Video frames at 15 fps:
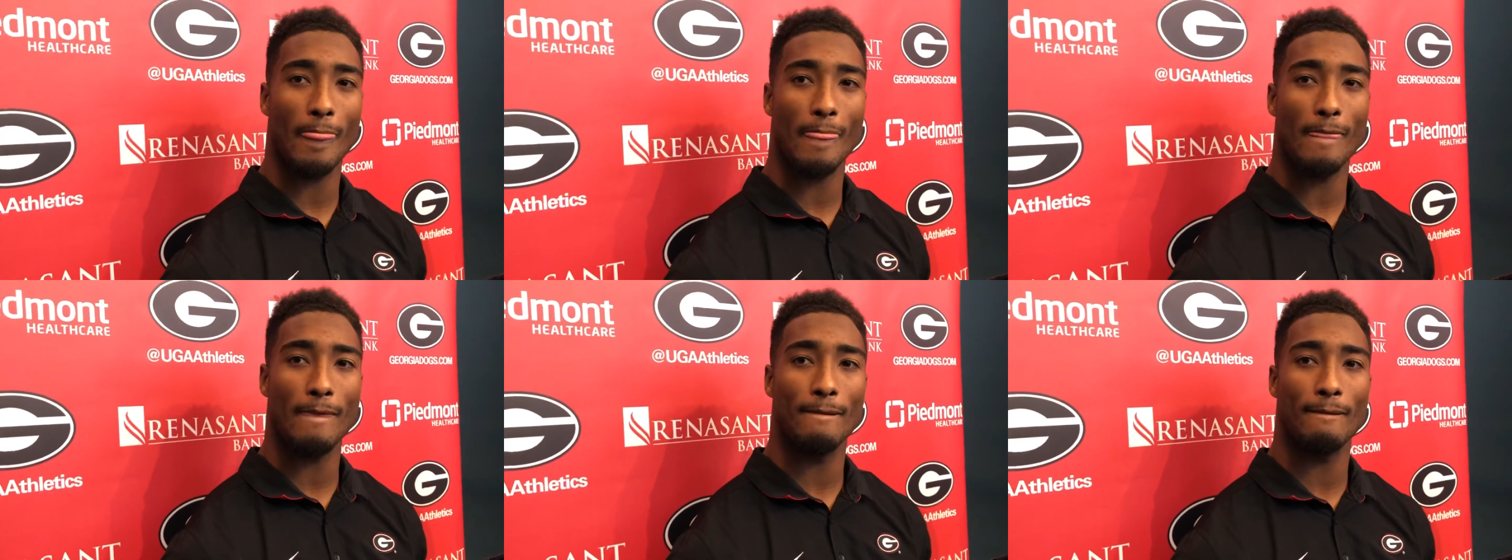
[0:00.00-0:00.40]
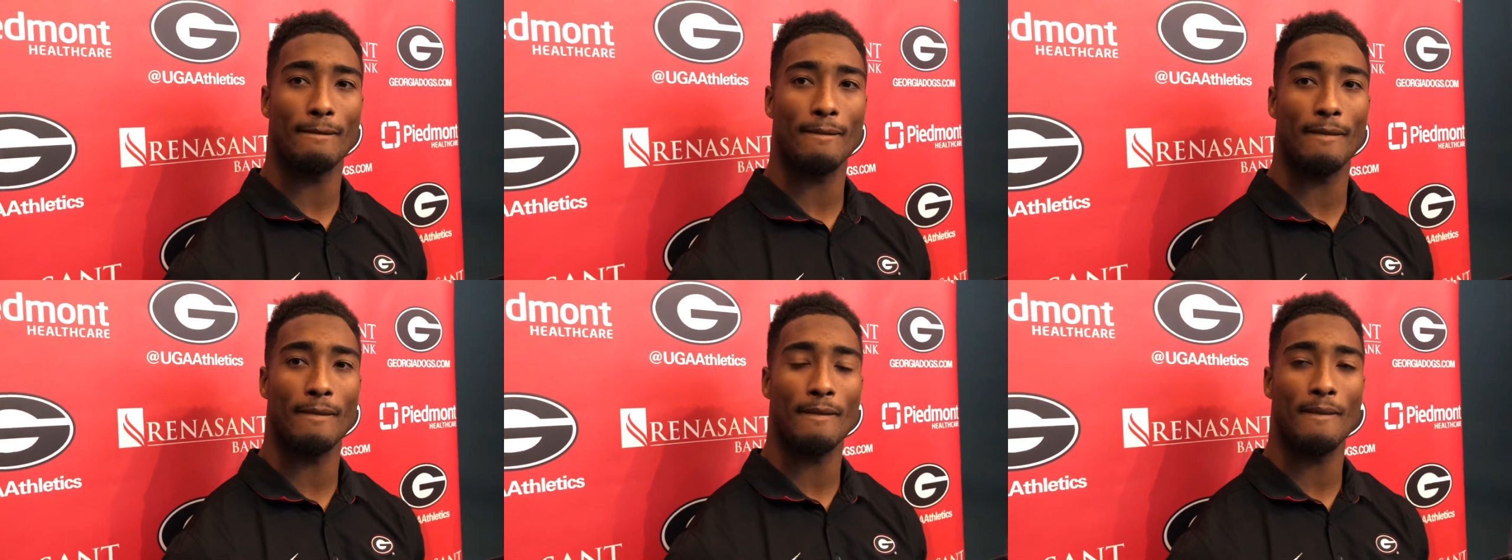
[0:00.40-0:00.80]
y'all have
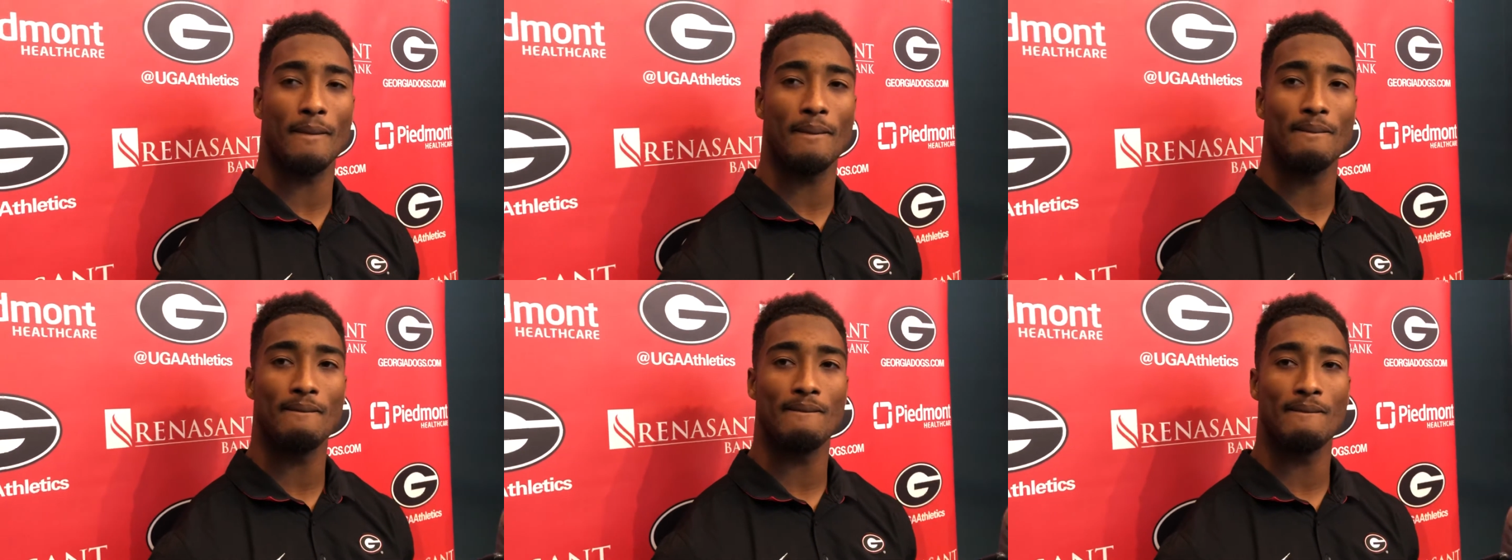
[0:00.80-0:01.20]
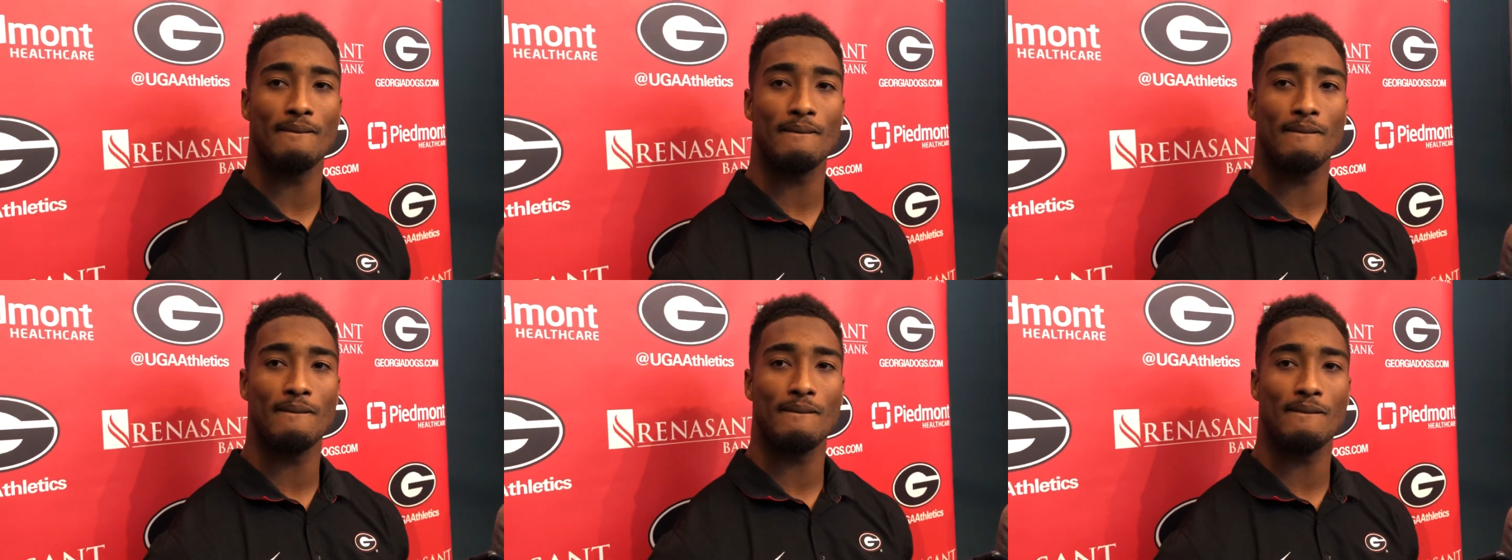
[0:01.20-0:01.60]
competitions between the
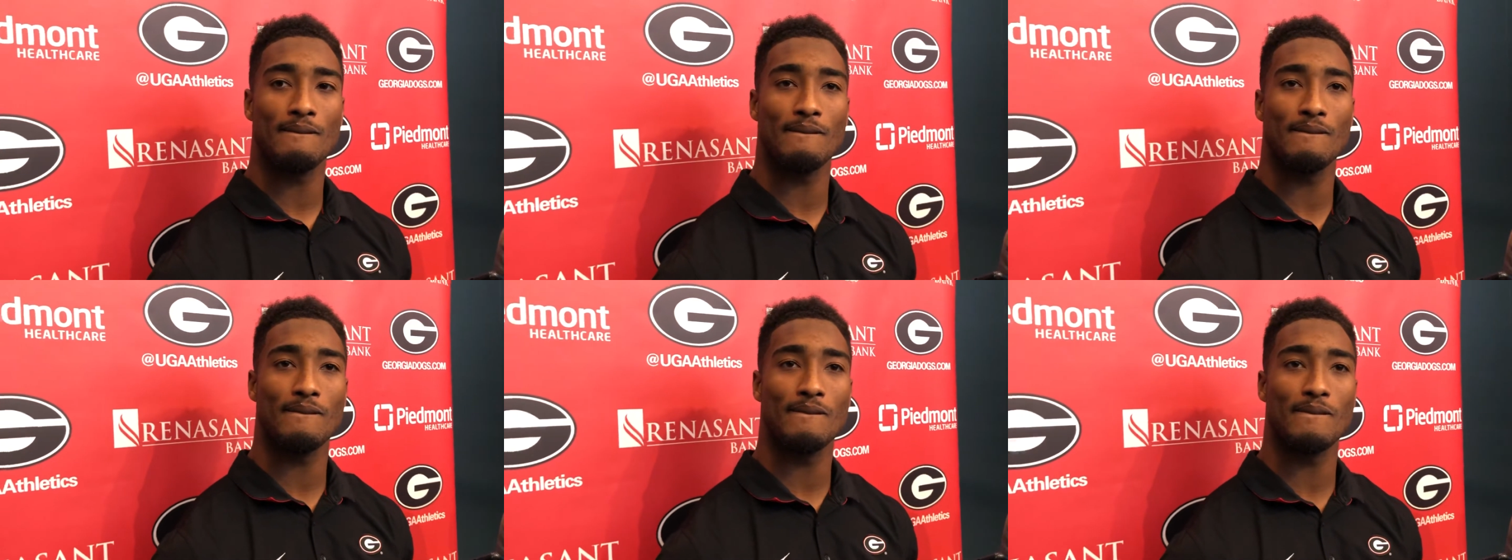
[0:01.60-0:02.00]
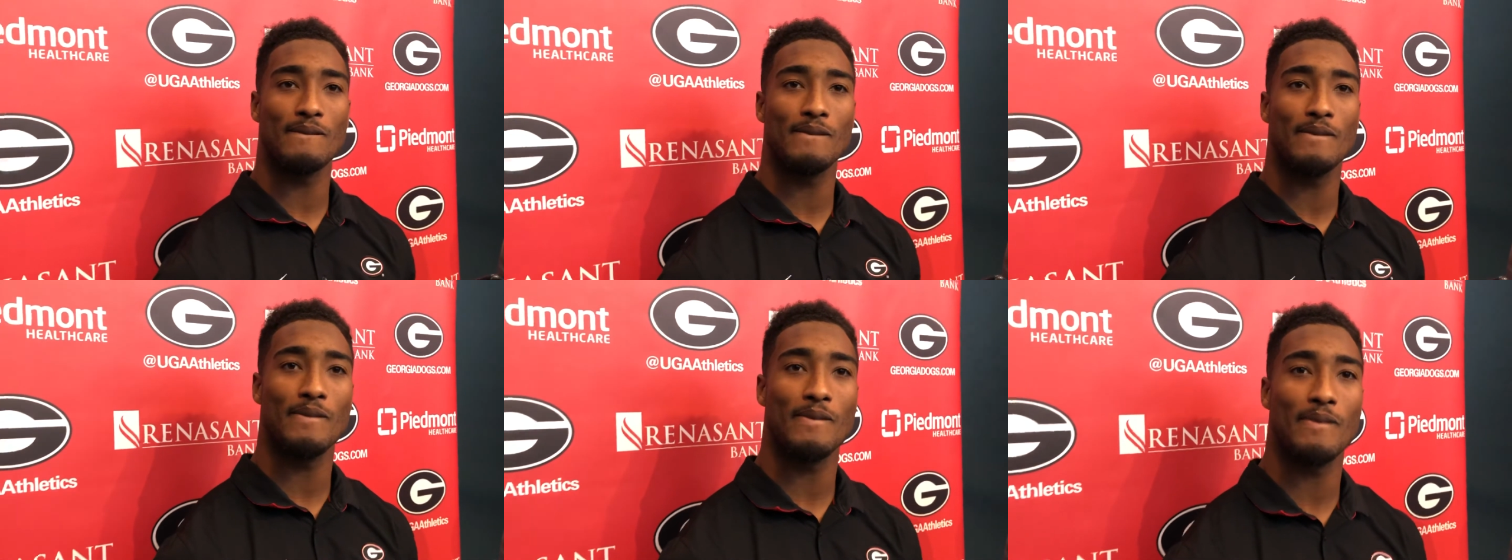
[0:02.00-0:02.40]
running backs on who
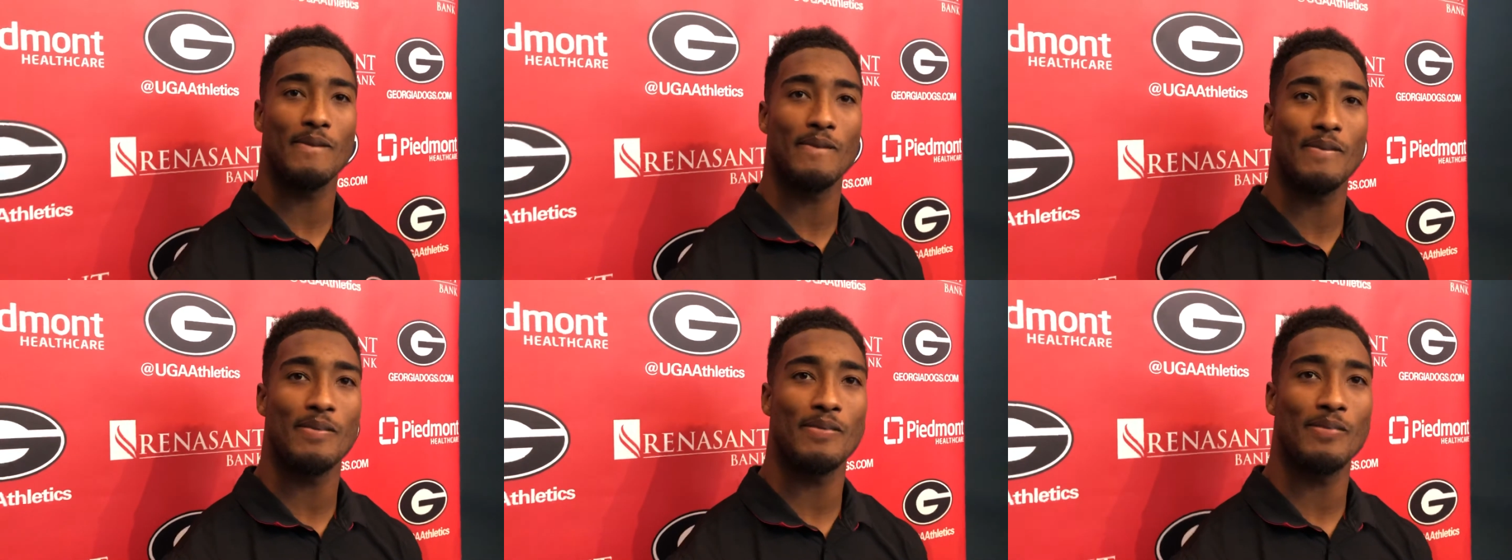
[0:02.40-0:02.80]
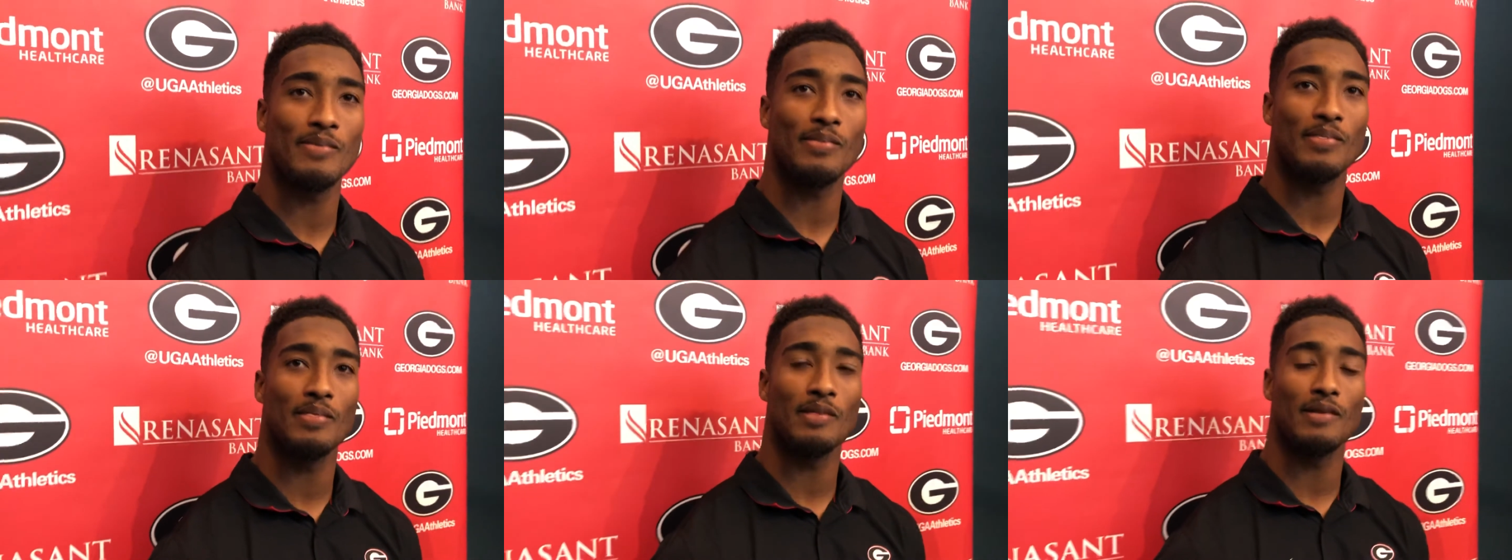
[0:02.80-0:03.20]
looks the best, or
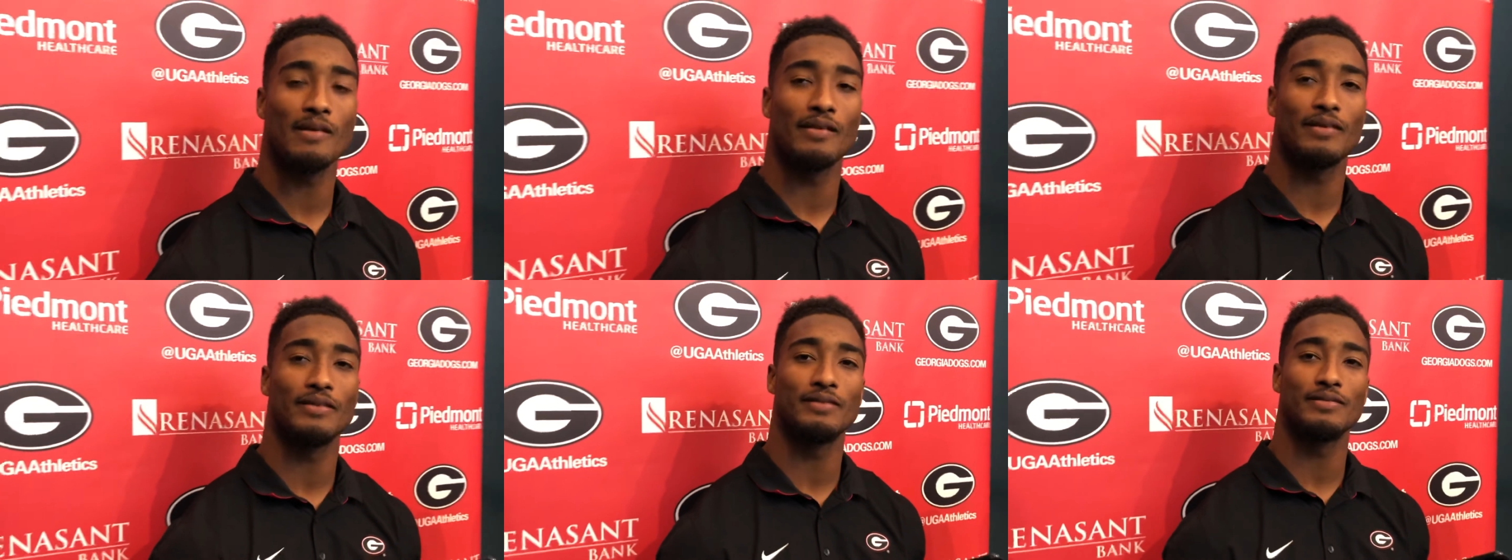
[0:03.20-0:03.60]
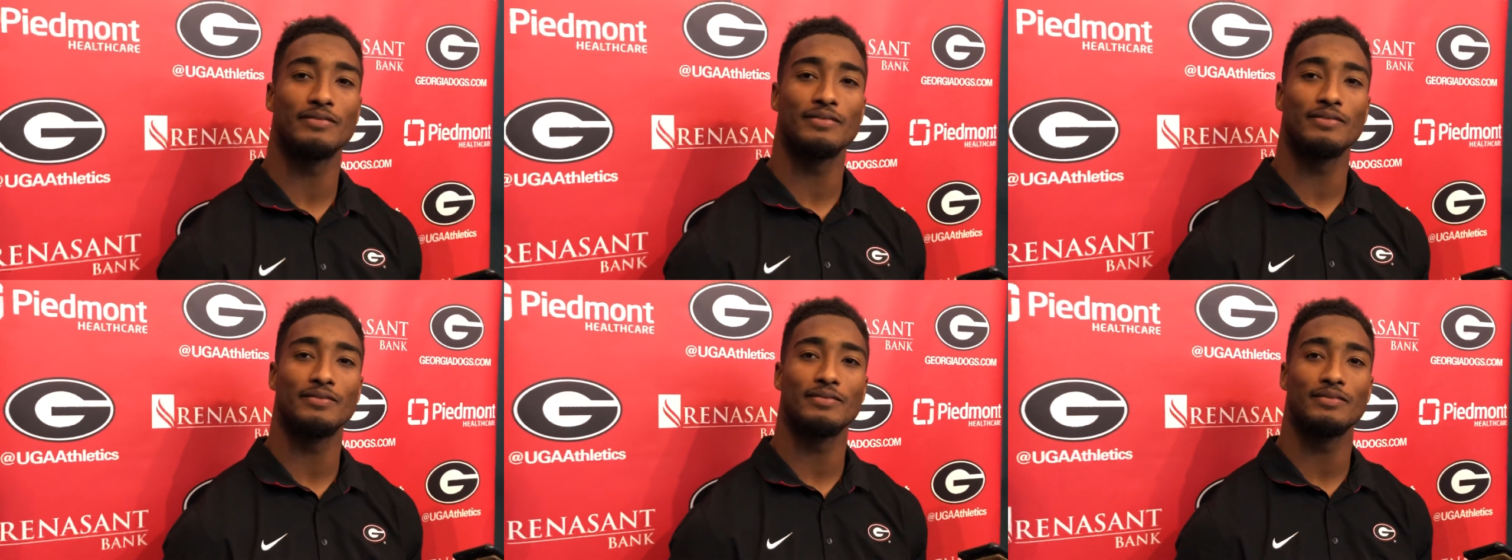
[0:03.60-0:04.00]
did anybody show up one
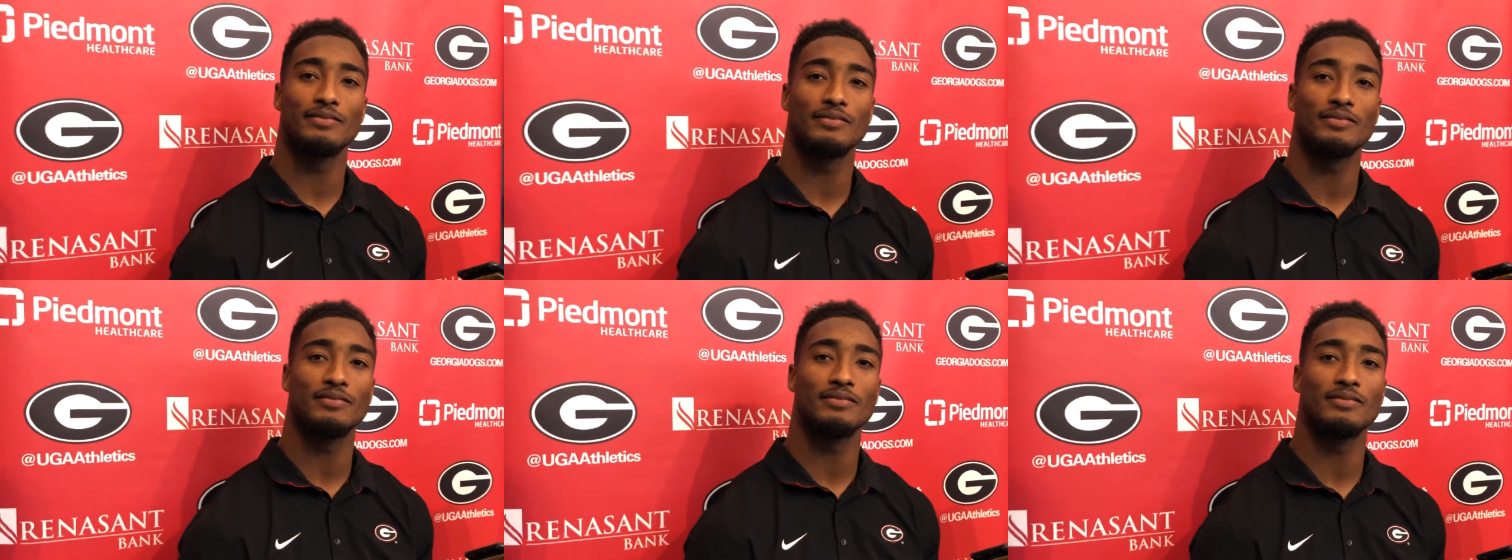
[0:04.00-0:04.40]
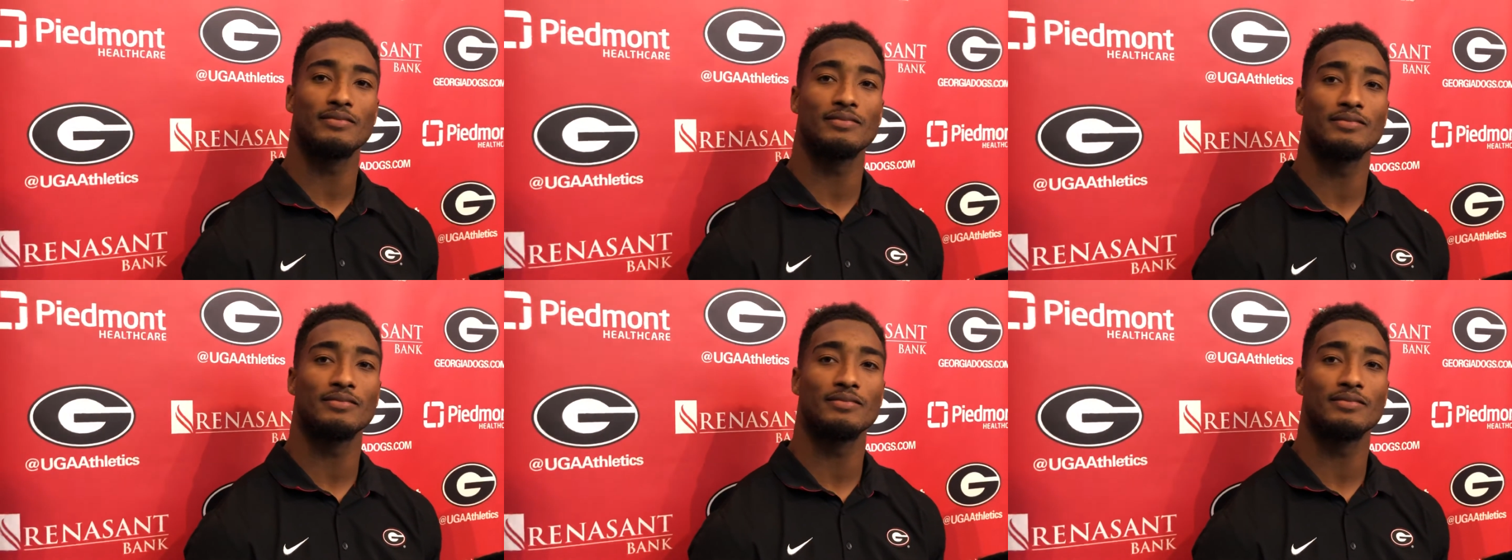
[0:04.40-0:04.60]
time and you were like,